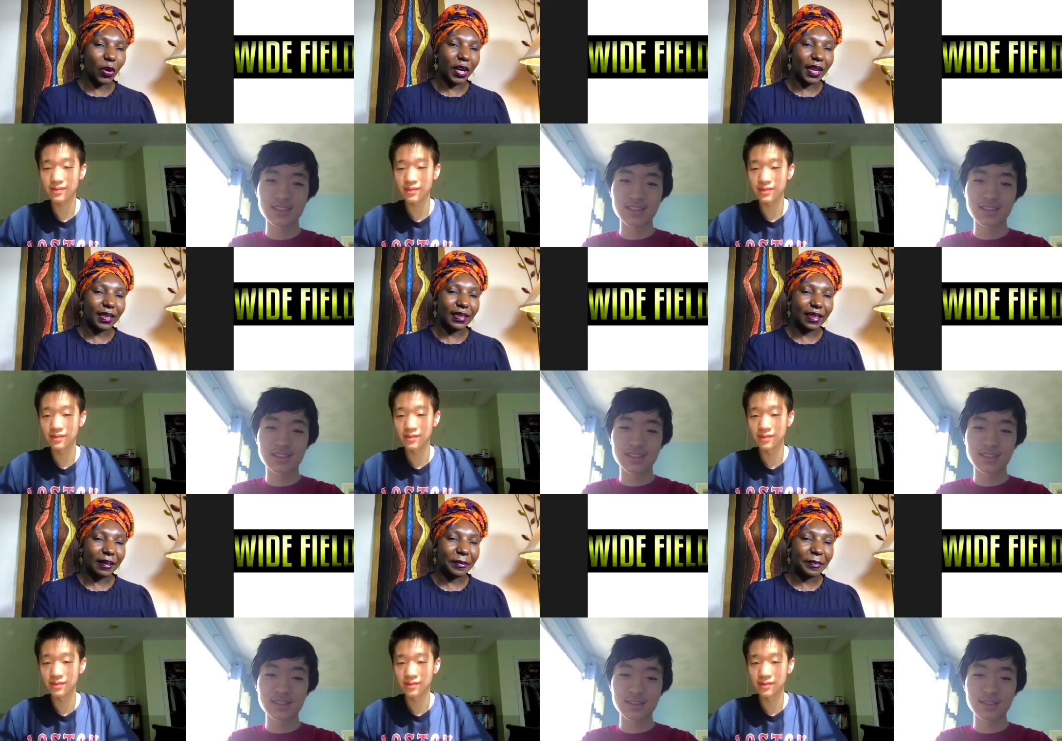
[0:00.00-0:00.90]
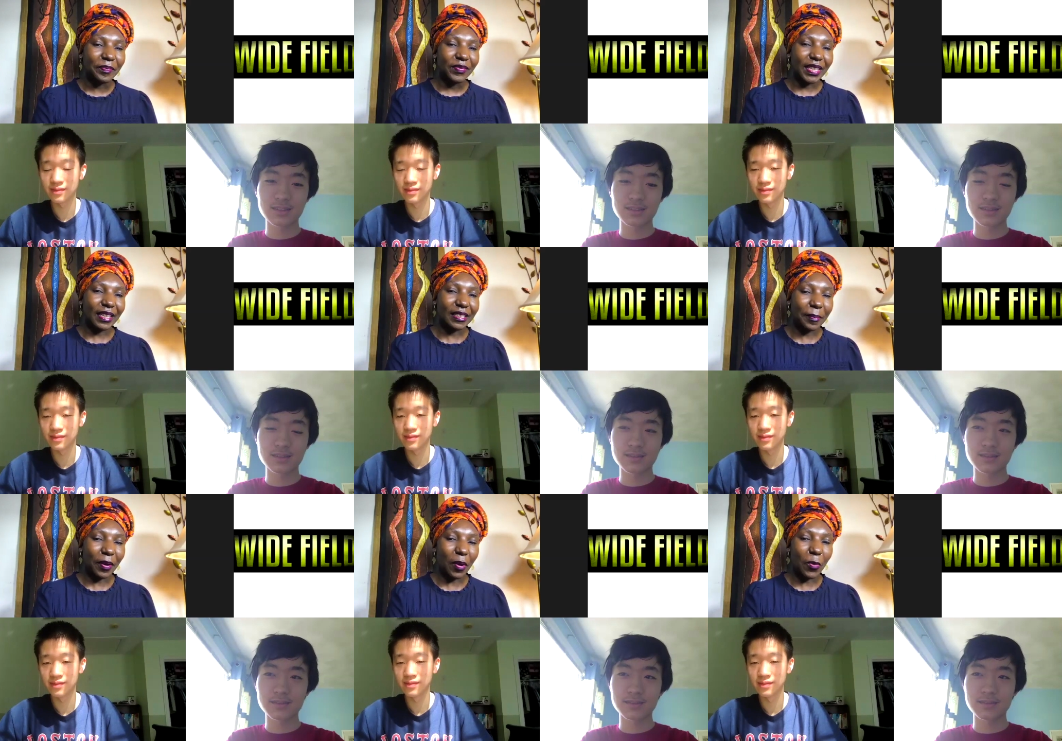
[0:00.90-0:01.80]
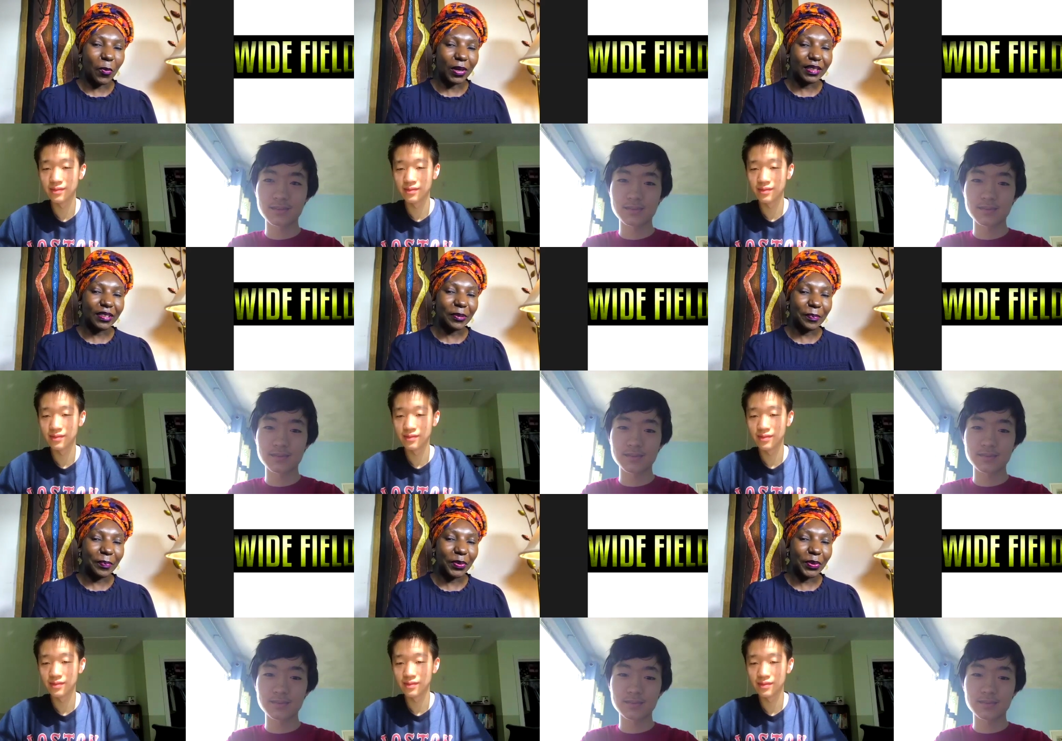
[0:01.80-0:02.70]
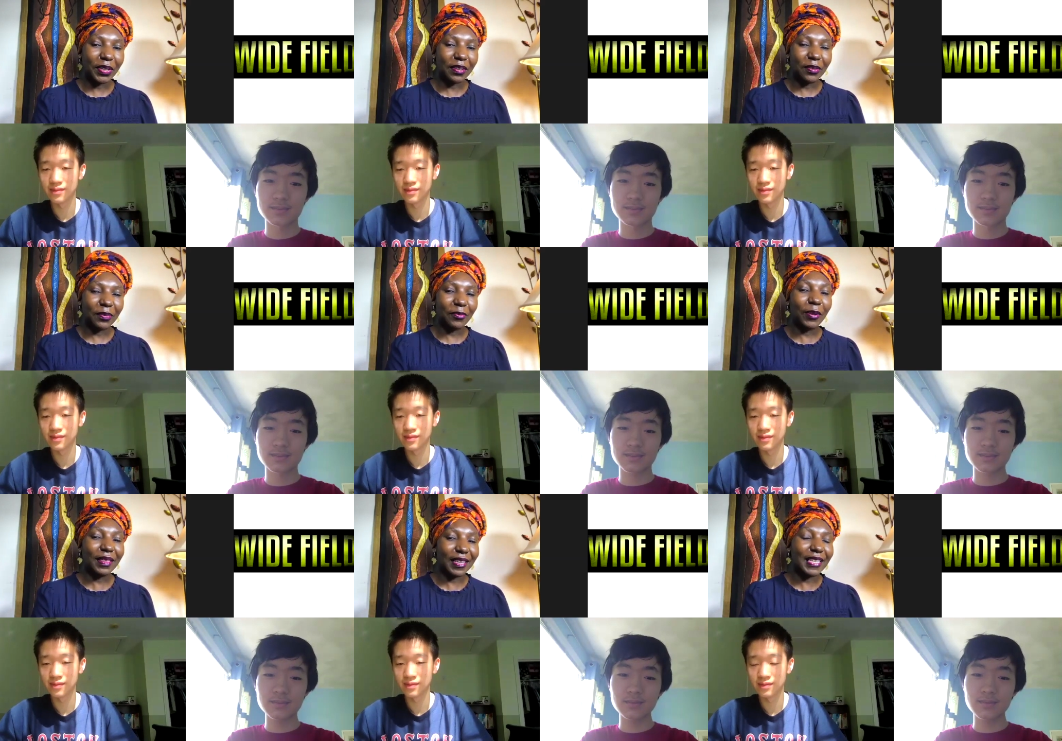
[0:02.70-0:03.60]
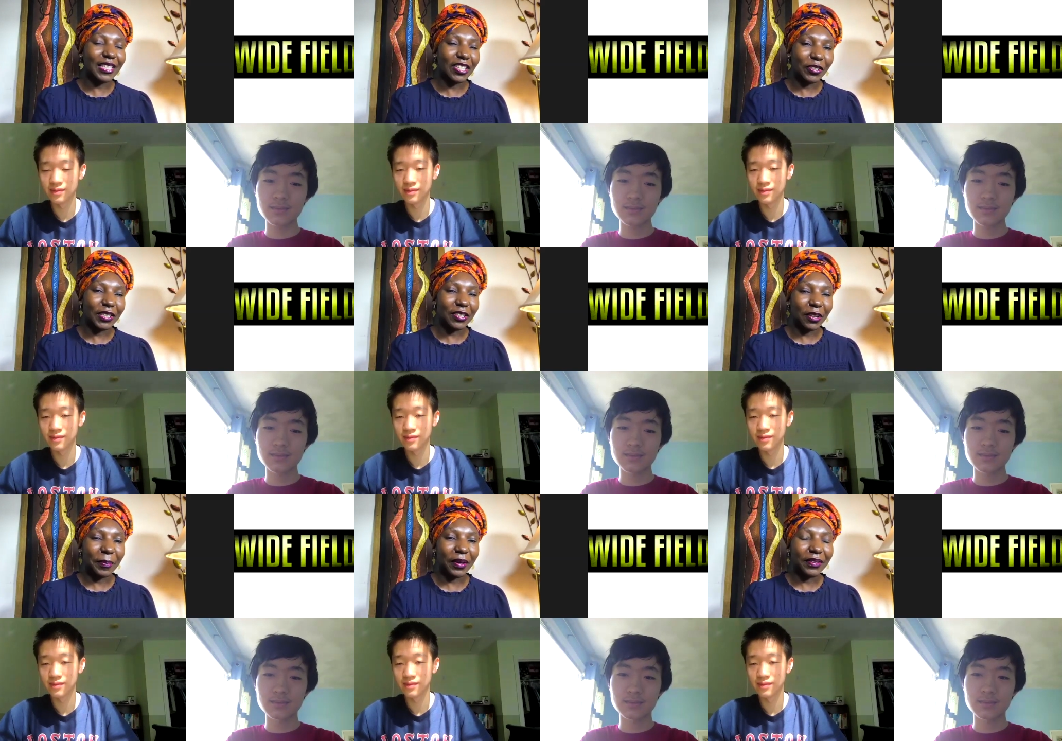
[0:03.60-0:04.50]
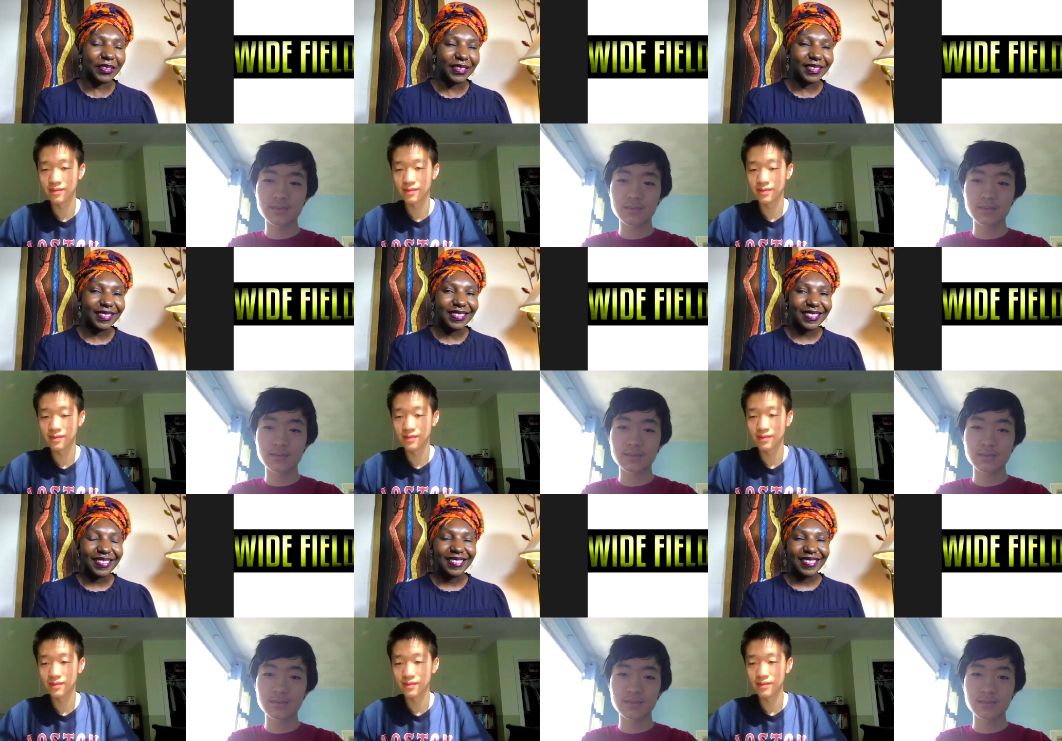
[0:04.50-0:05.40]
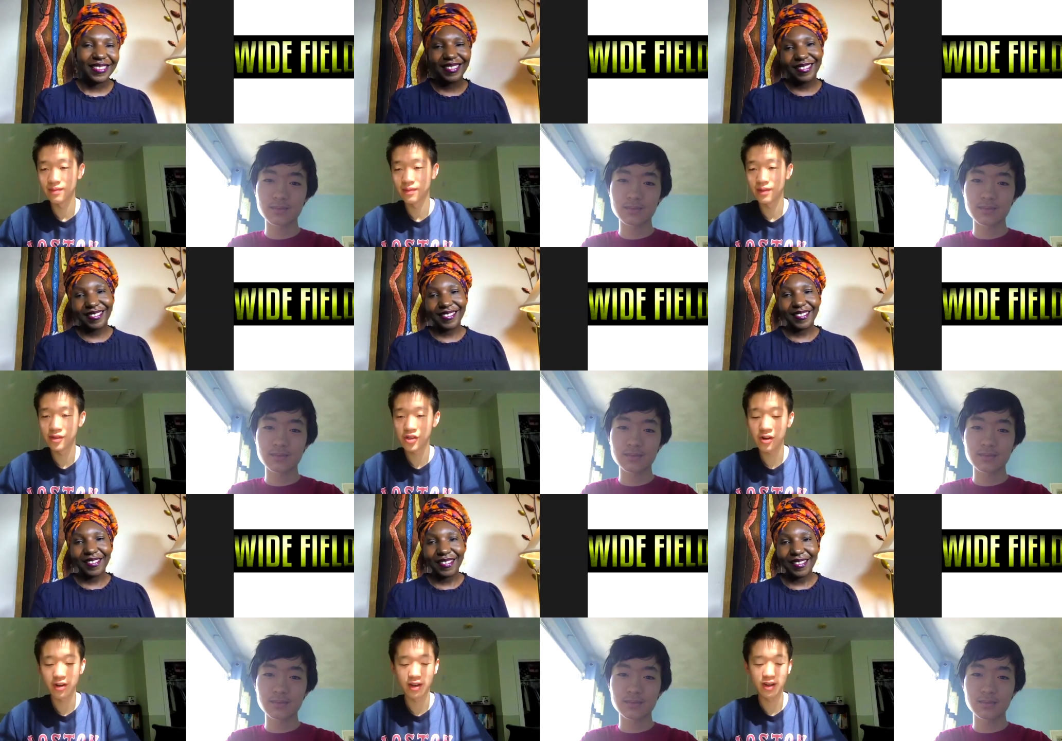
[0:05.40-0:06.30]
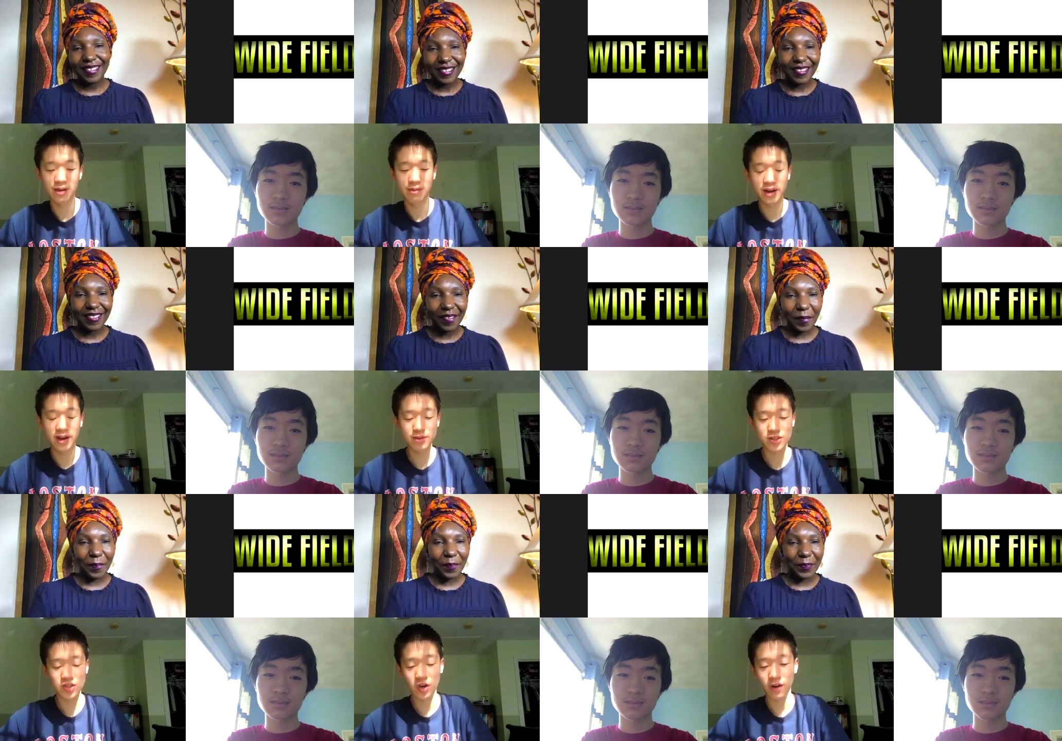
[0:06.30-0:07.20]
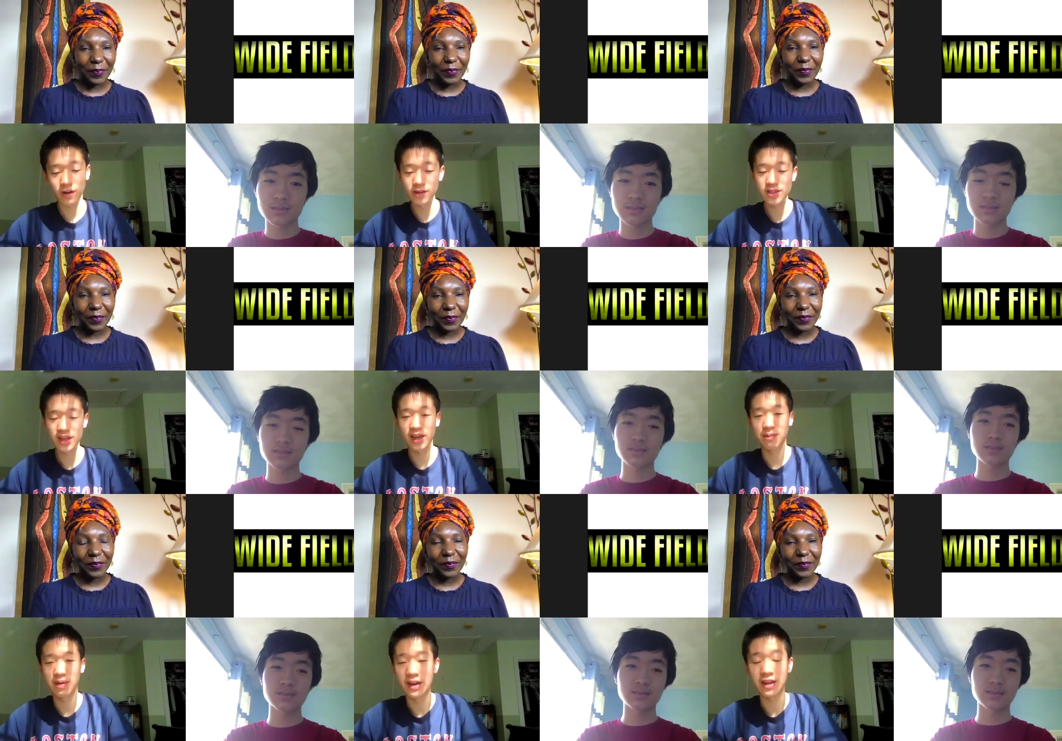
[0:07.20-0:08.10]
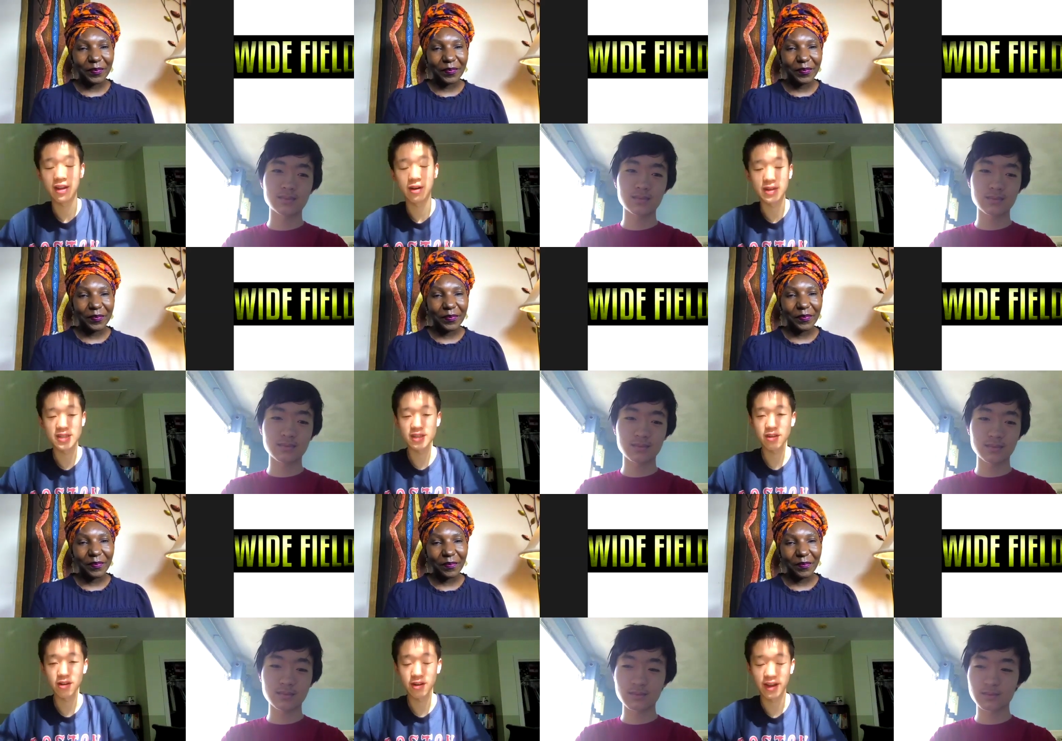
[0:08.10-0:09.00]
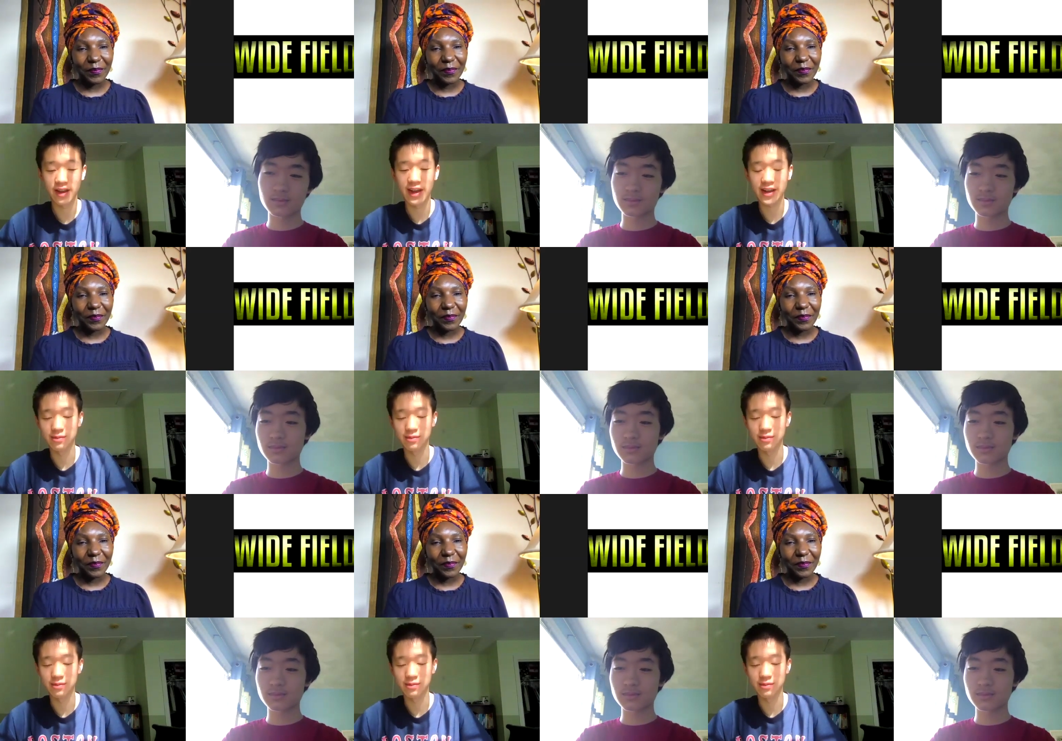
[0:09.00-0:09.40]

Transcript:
Speaker 1: and uh, tell us about what computer, uh, what the institute is all about?
Speaker 2: Sure. my name is Charles. I am an incoming senior at Acton